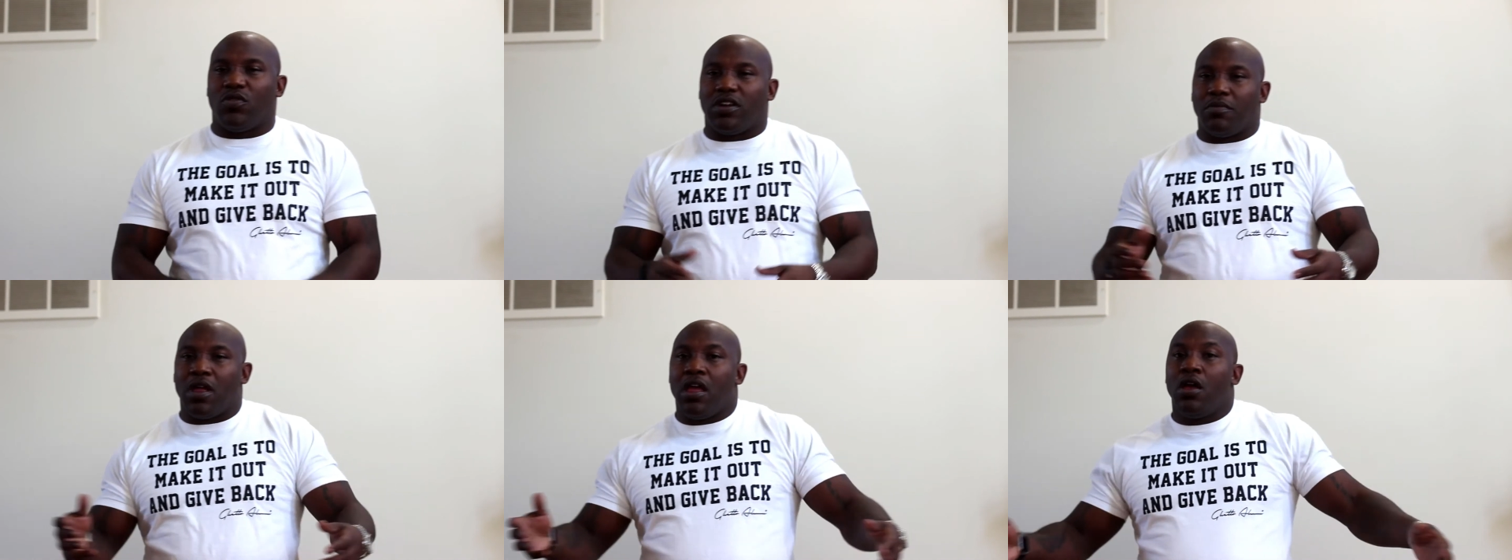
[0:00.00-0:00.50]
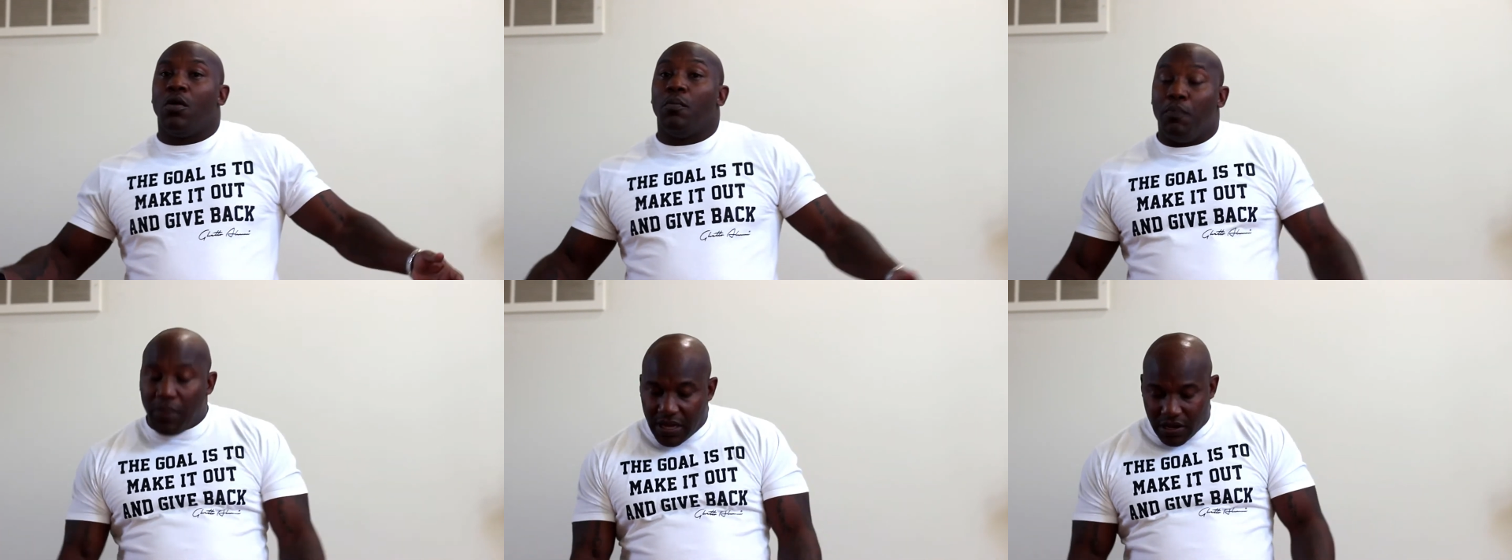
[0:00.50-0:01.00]
with them,
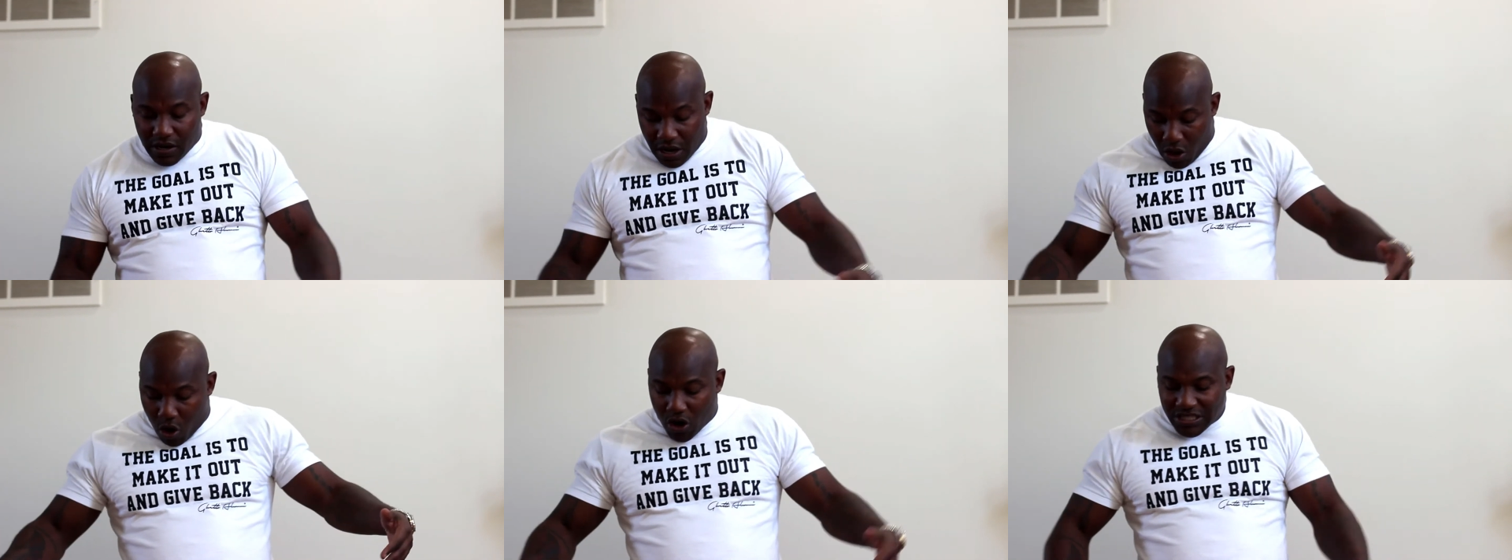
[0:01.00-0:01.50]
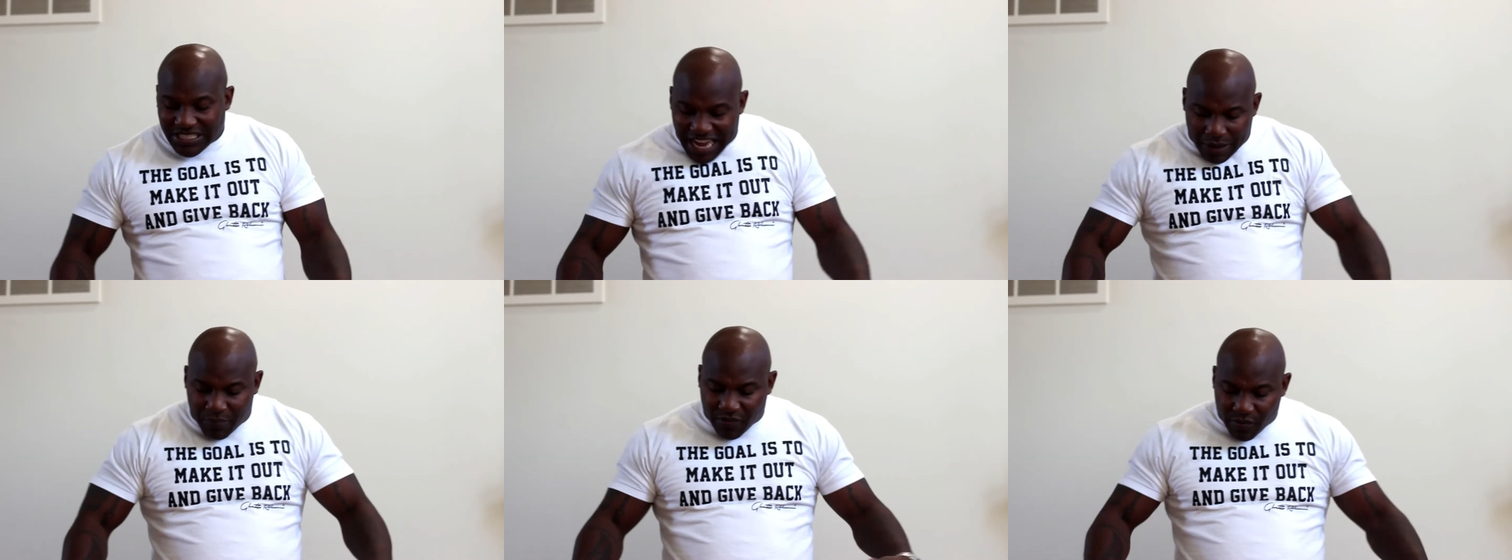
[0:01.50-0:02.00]
being on
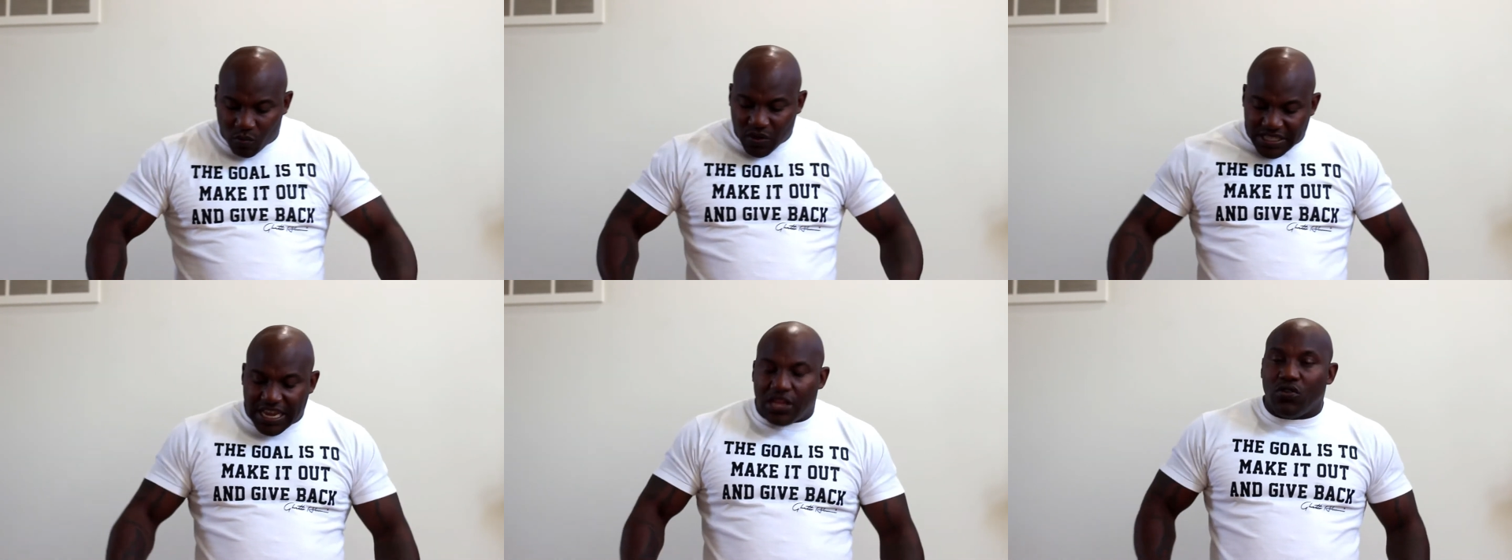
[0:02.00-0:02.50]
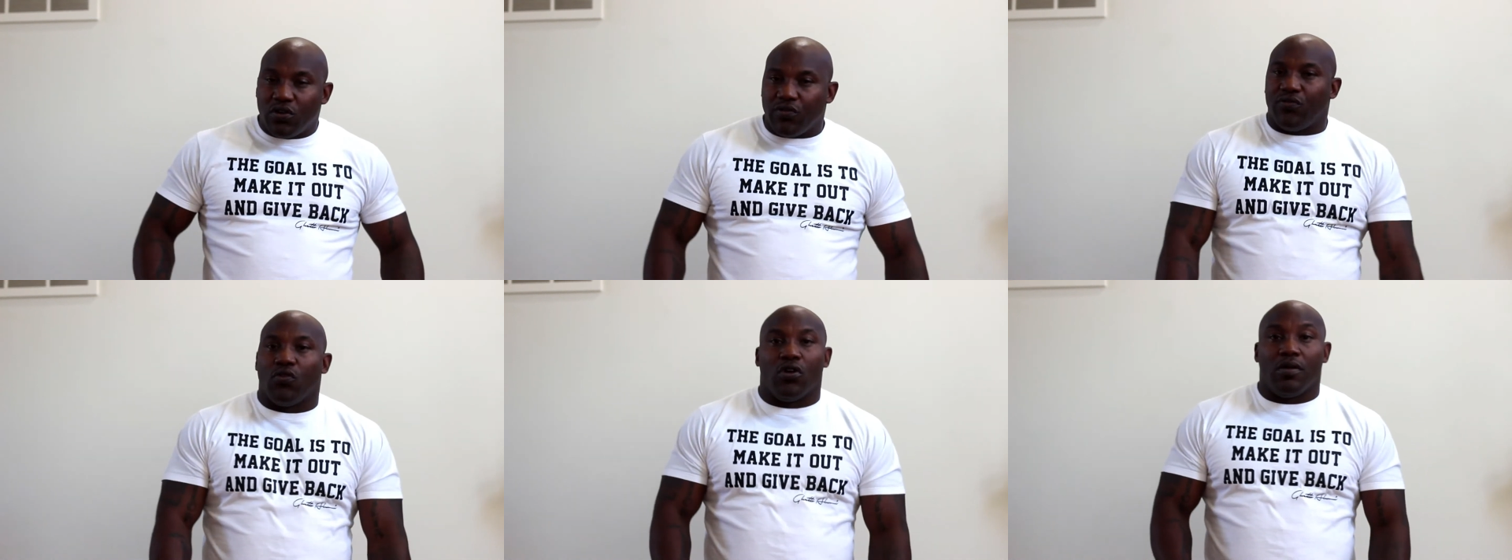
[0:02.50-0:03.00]
top of them with their
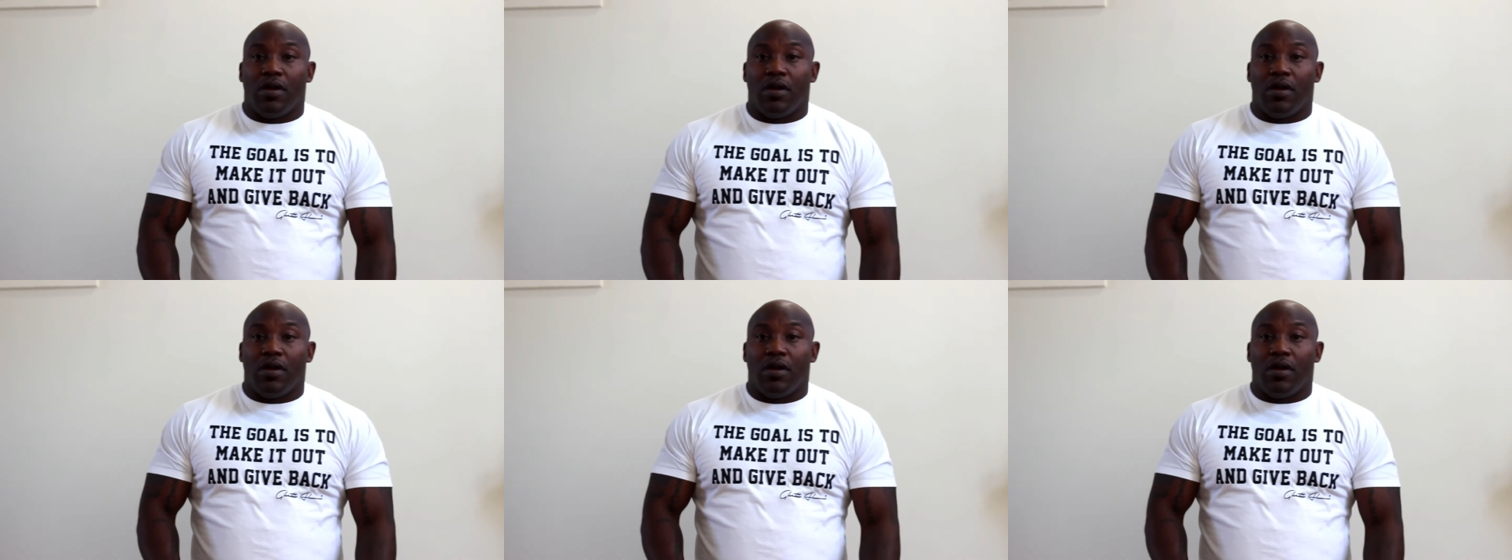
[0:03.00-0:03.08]
uniform.